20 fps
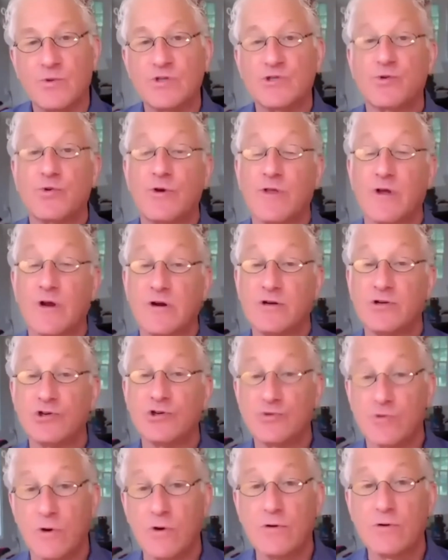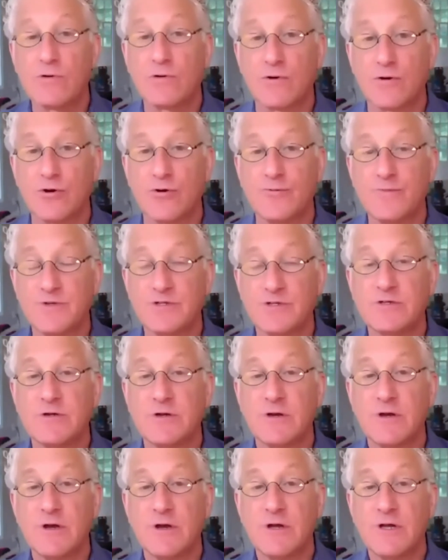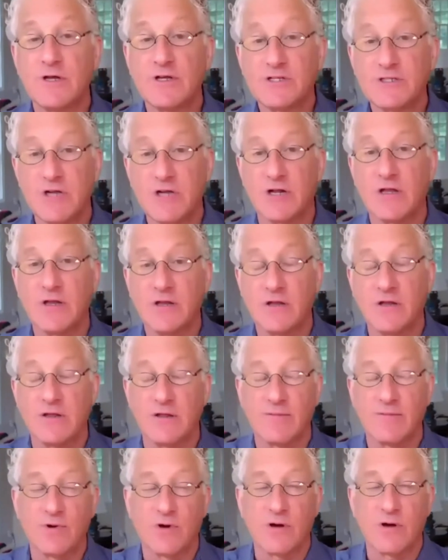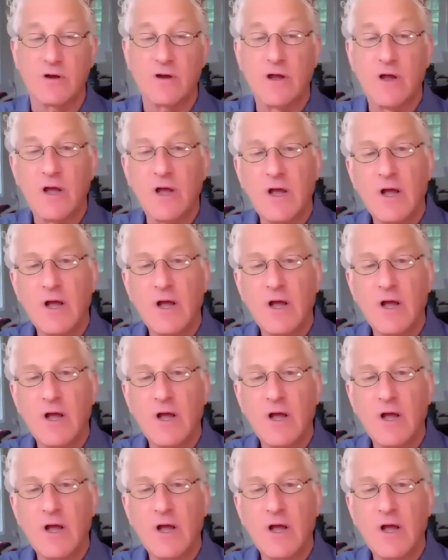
which were the control groups studied in the book.